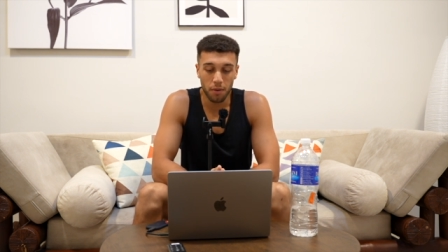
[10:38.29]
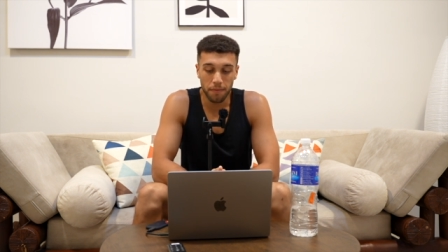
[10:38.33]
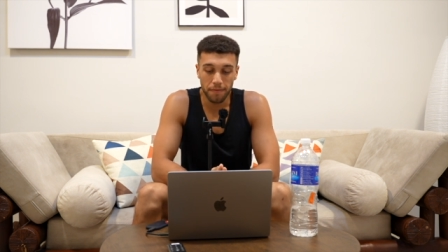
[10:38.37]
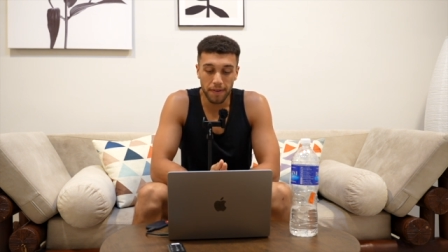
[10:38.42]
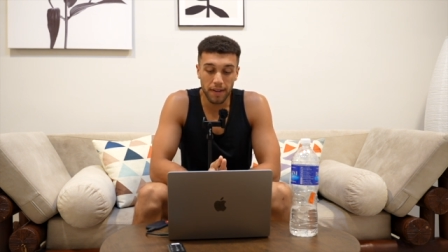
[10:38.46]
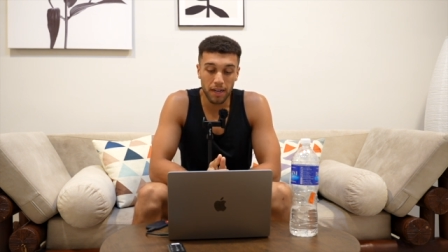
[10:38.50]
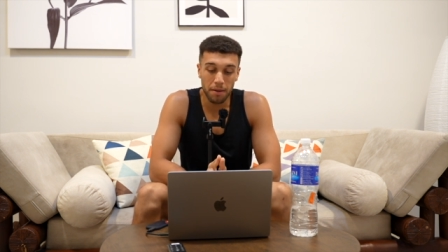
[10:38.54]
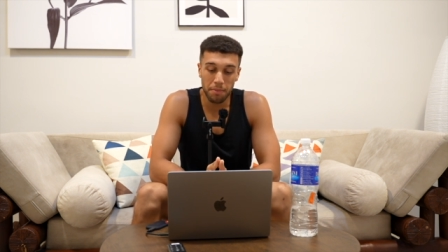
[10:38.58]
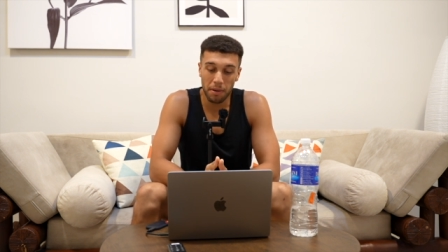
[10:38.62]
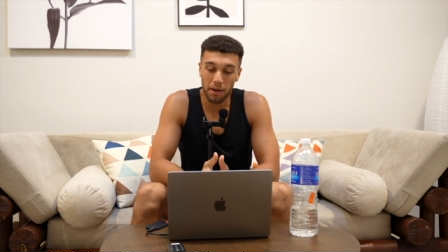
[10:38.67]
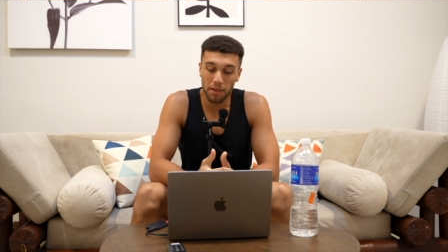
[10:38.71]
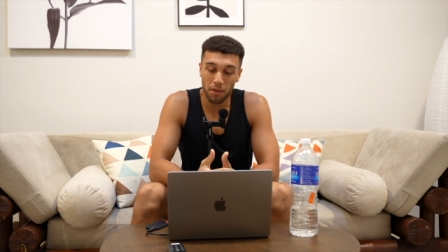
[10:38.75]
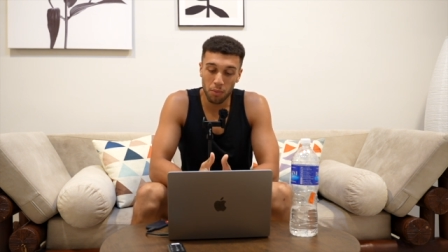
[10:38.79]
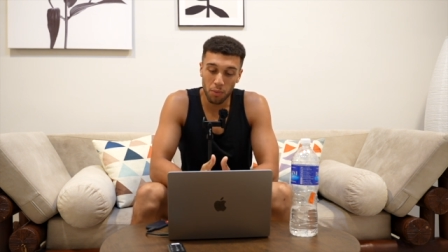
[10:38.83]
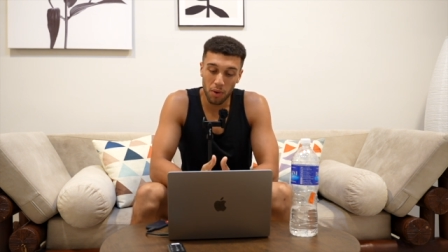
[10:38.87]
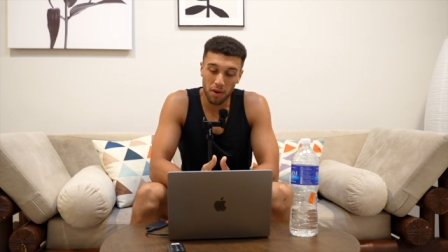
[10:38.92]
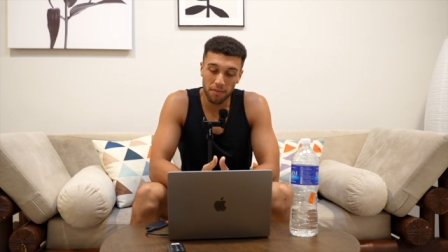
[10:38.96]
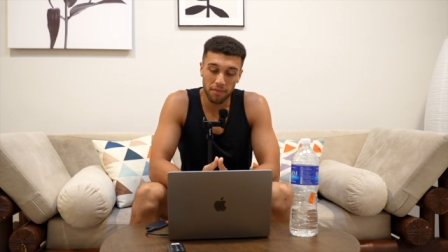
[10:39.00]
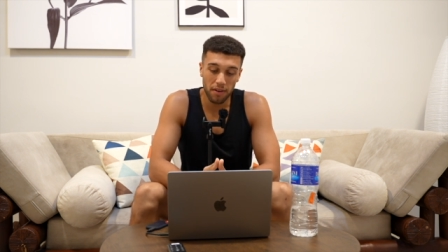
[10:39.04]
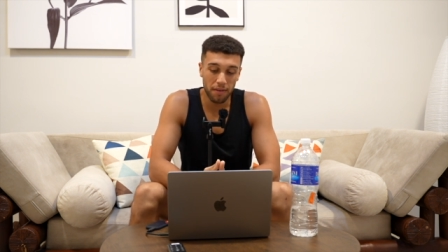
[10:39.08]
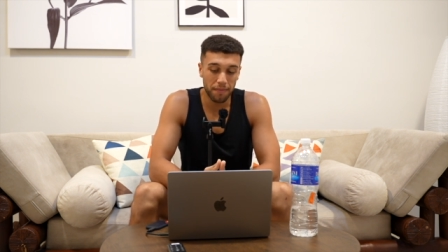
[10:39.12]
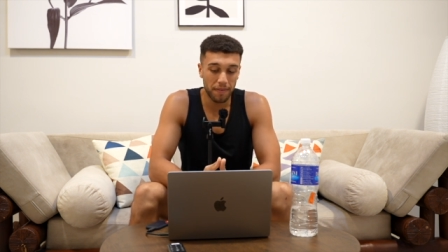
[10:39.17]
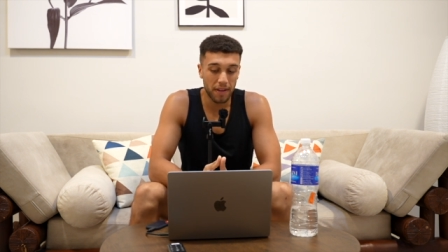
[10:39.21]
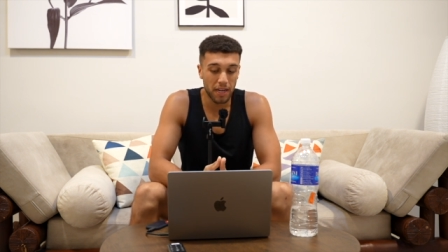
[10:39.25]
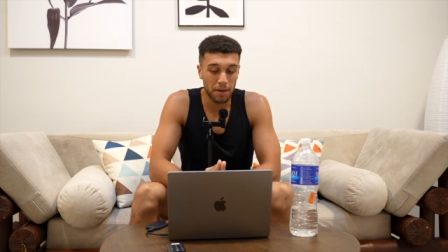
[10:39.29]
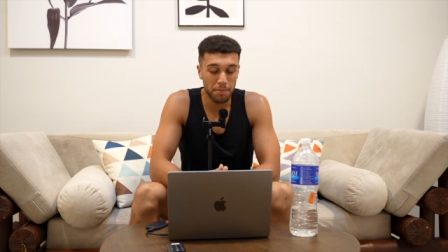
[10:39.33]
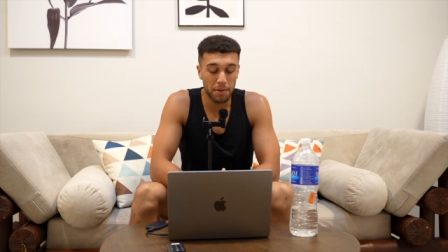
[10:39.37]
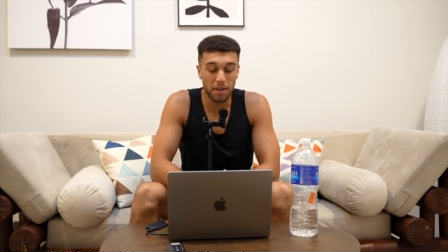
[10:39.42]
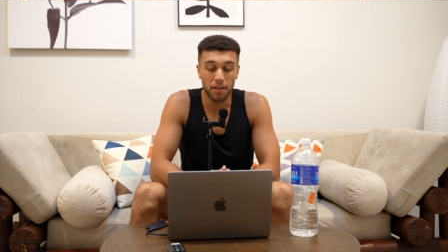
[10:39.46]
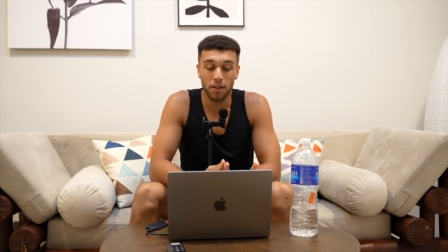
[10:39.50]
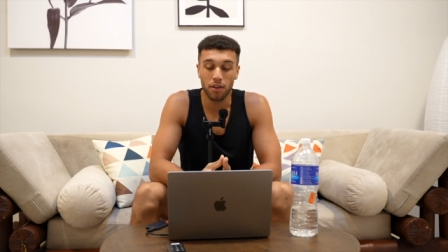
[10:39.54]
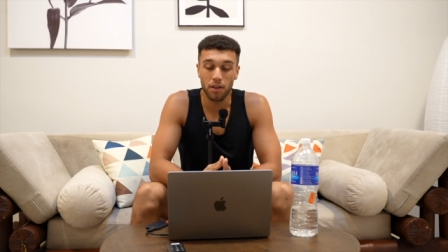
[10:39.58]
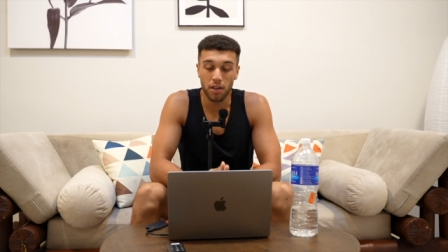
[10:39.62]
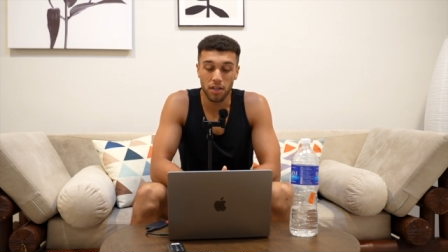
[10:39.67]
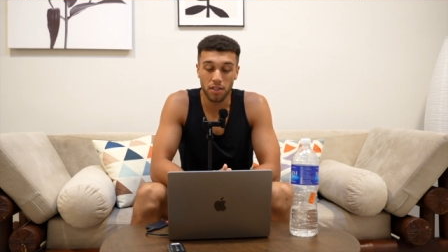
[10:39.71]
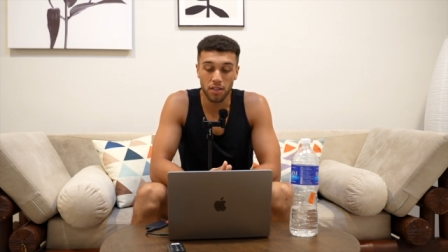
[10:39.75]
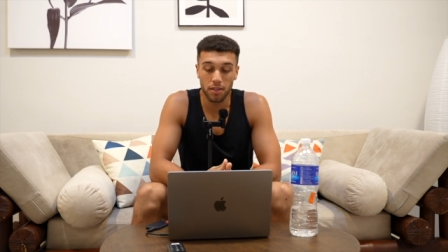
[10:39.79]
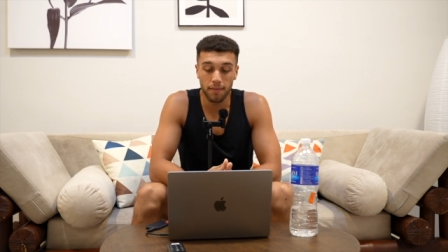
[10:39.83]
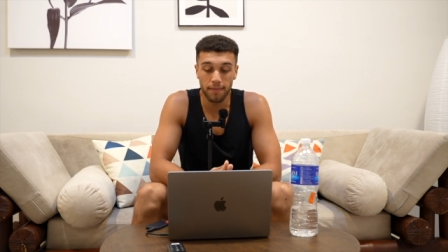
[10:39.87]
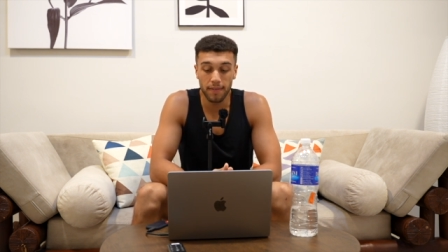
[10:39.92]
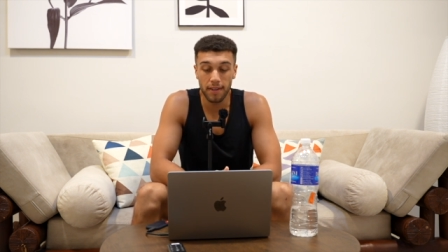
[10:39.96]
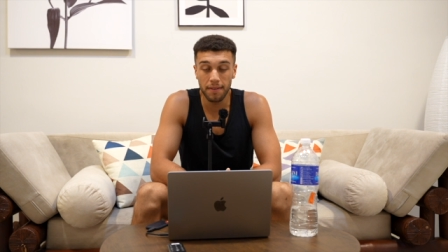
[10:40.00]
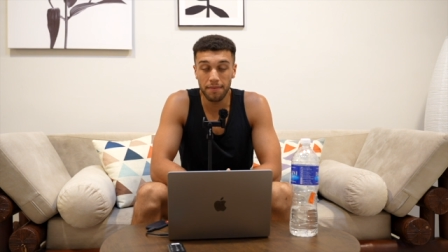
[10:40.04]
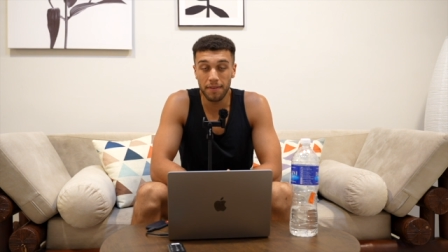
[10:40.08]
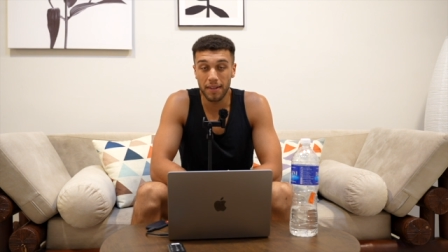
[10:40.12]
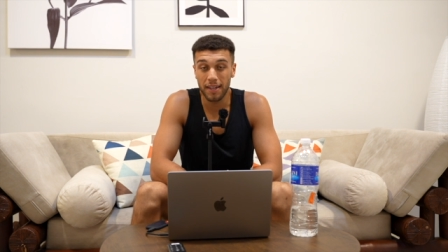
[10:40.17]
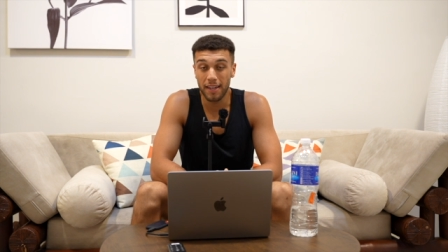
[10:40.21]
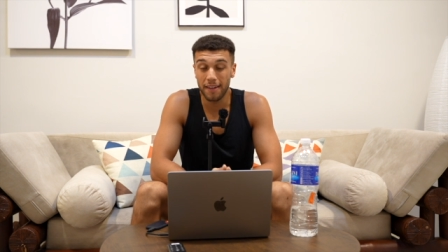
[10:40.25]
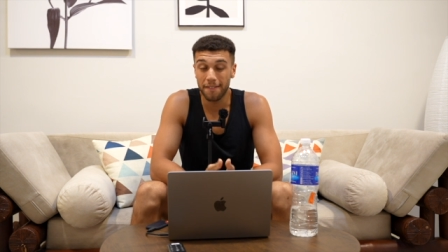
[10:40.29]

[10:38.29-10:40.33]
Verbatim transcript: Think about the weather, think about the cost of living,